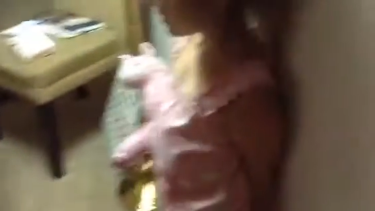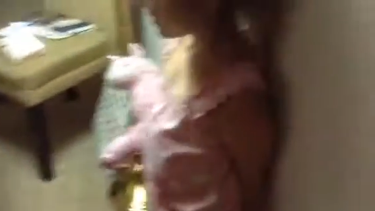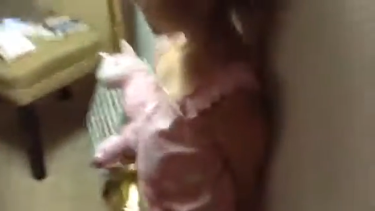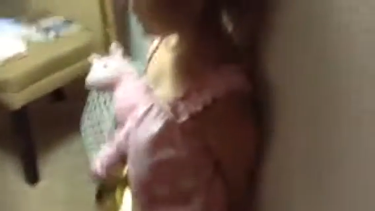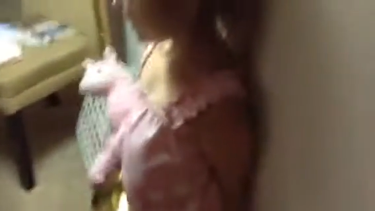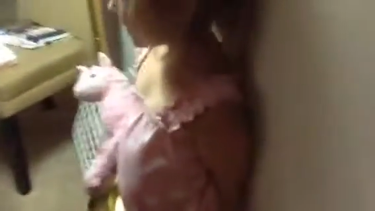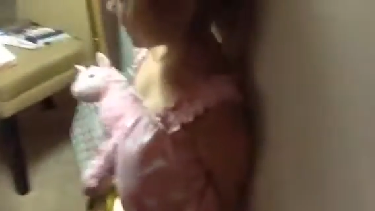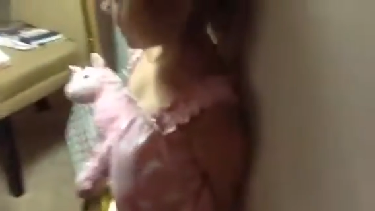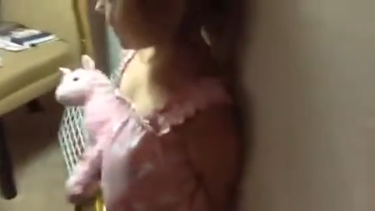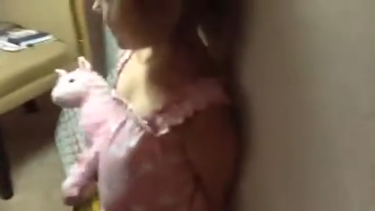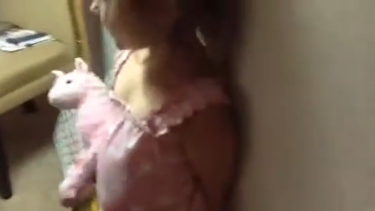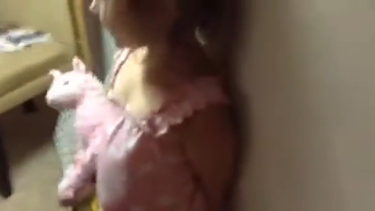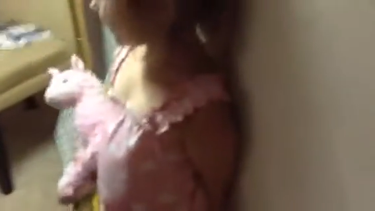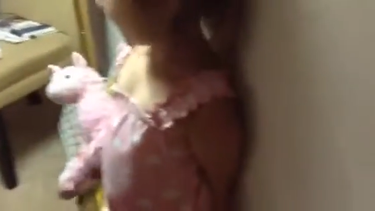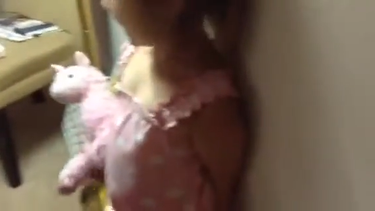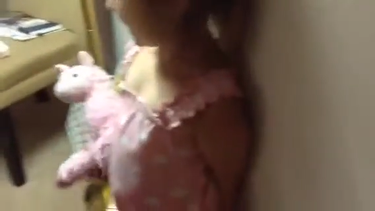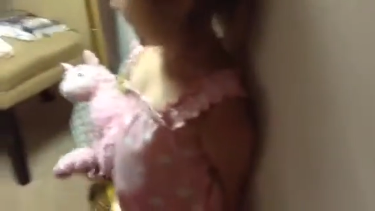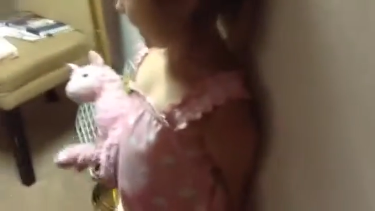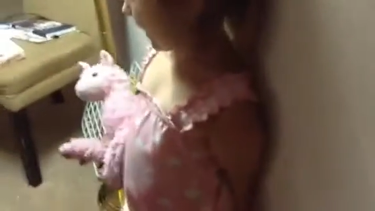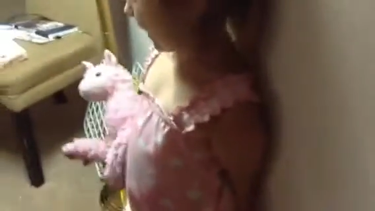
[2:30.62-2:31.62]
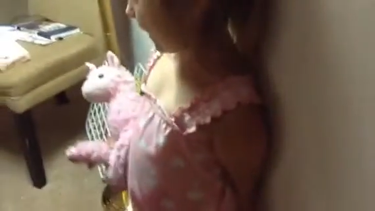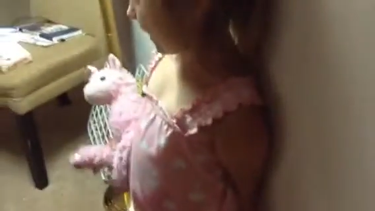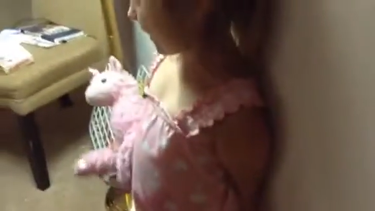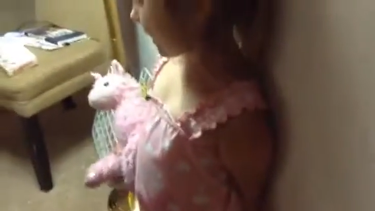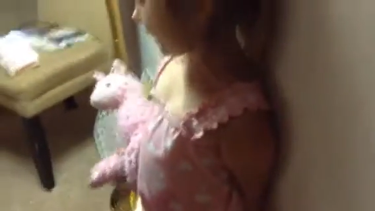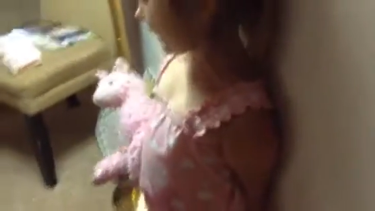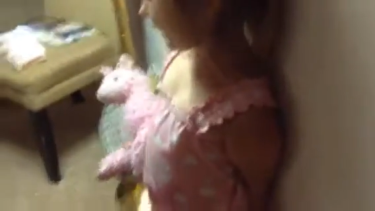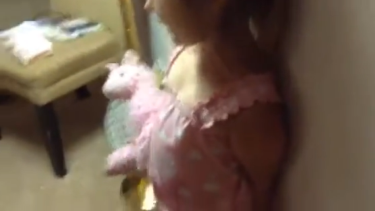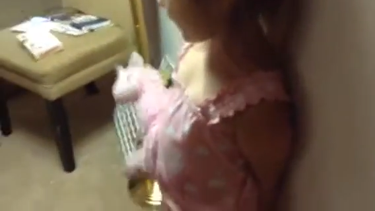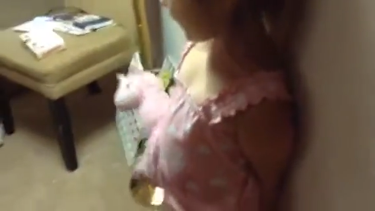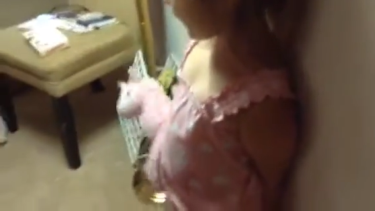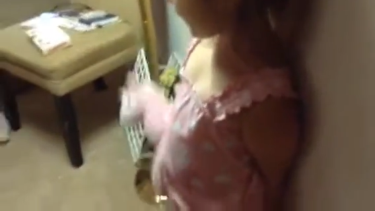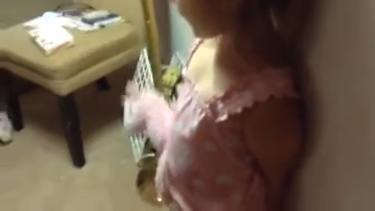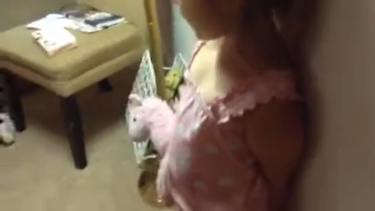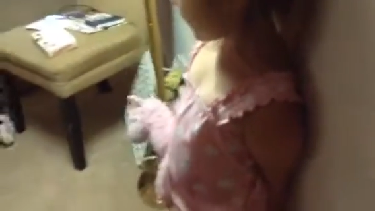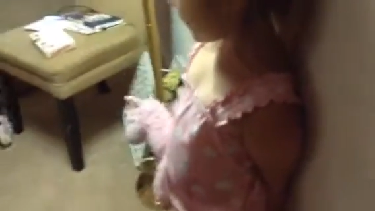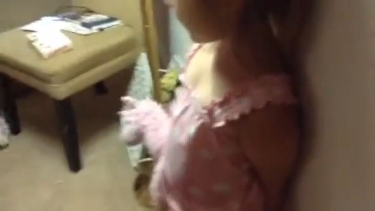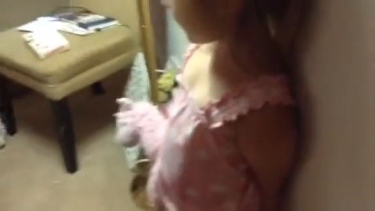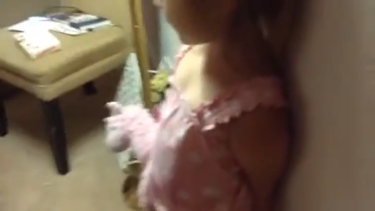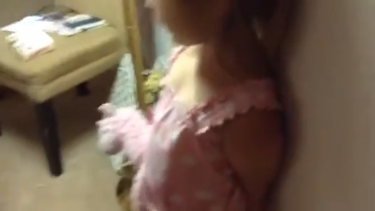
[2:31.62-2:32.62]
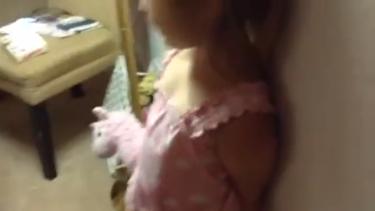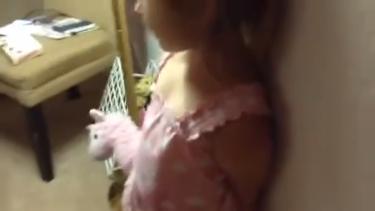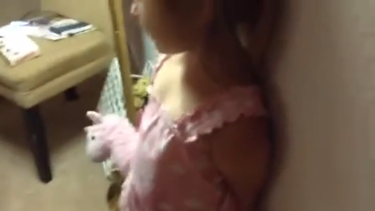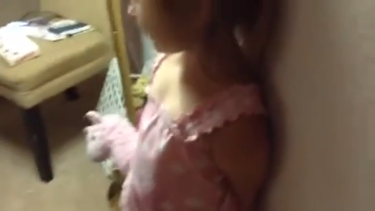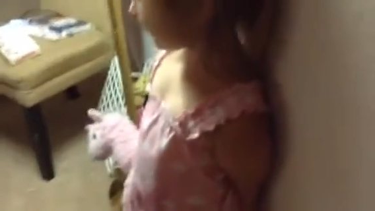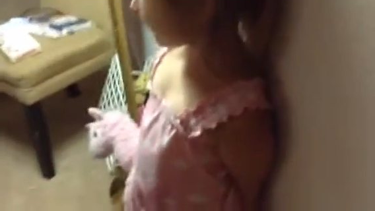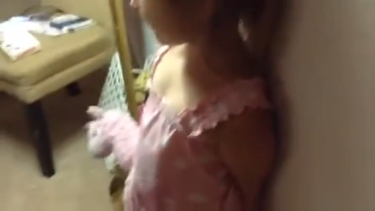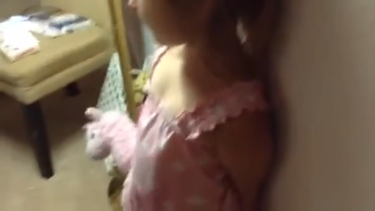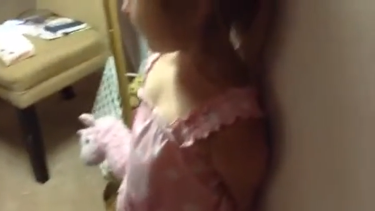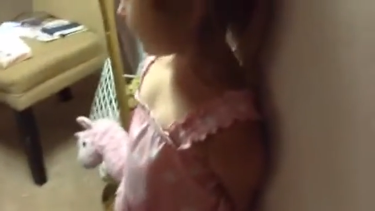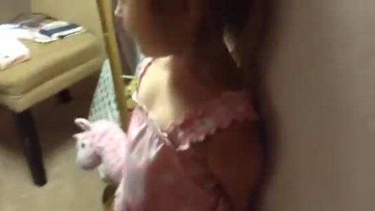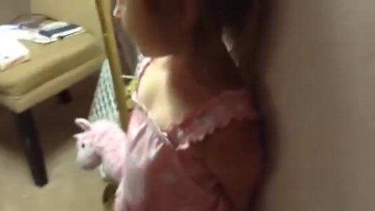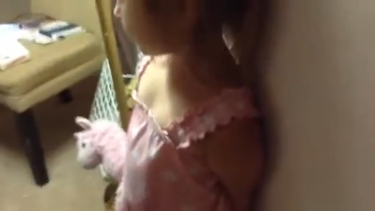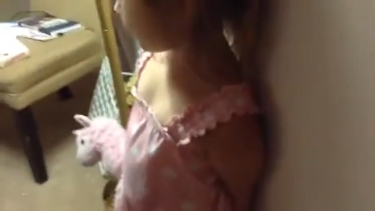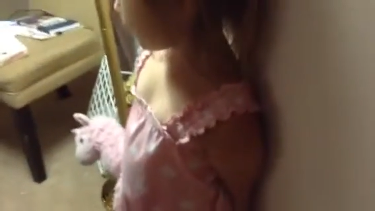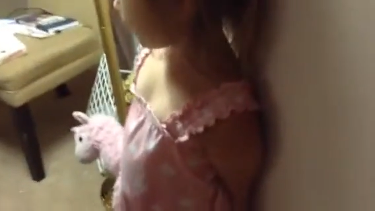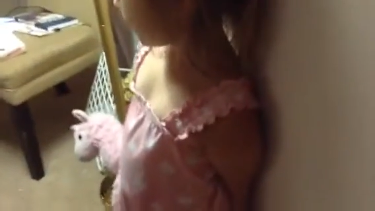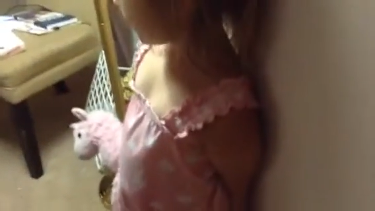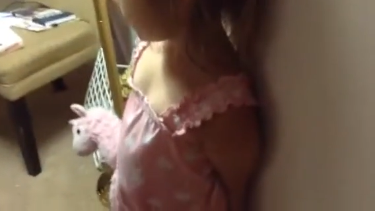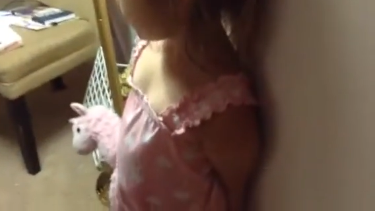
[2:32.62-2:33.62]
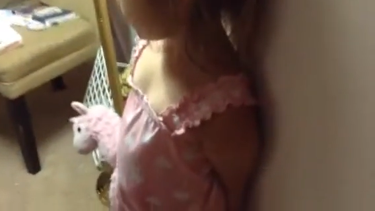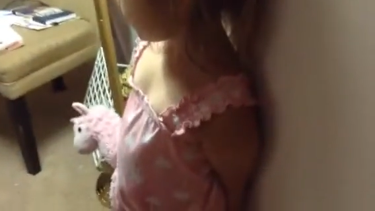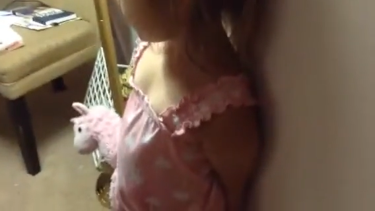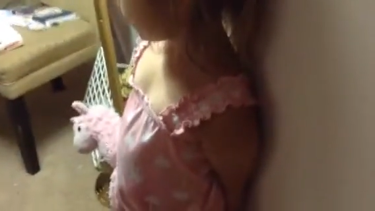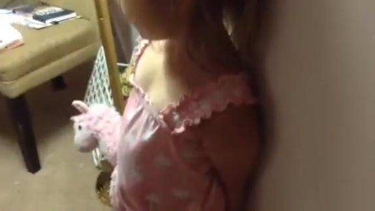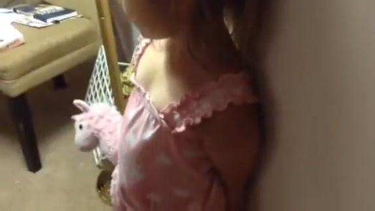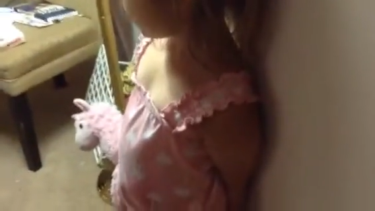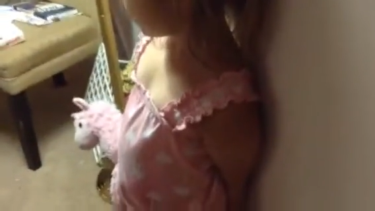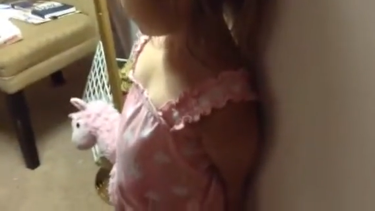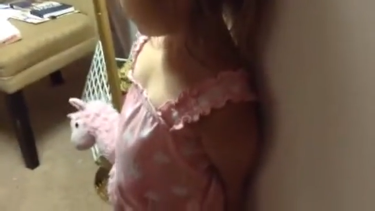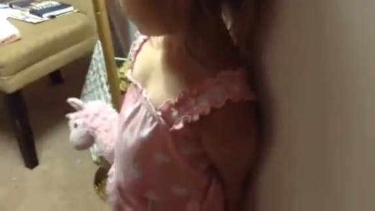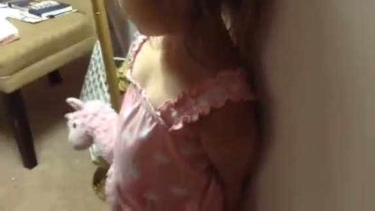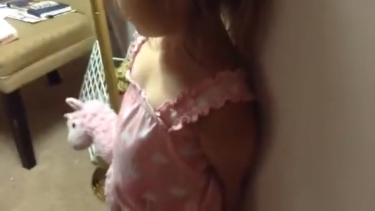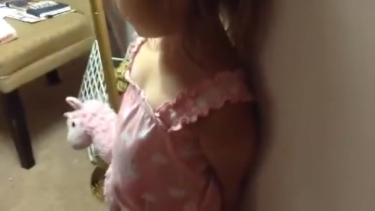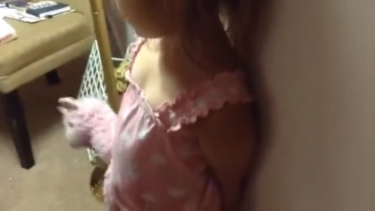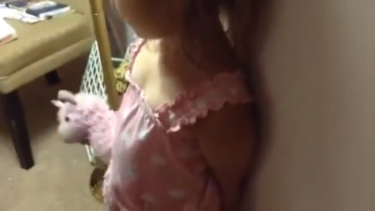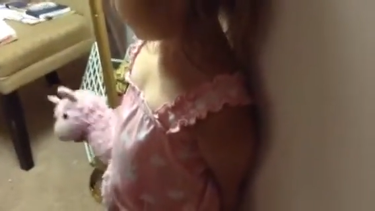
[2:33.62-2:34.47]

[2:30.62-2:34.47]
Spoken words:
No face is visible, so there are no lips to read.